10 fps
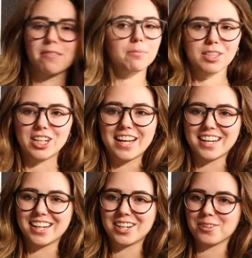I have a bunch of
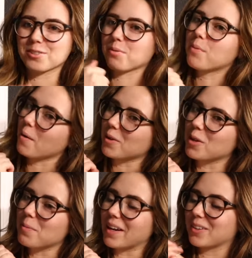editing to do, so I'm probably
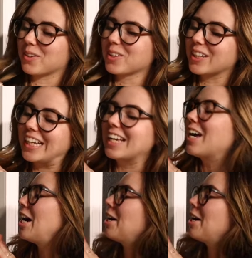gonna go to bed a little early.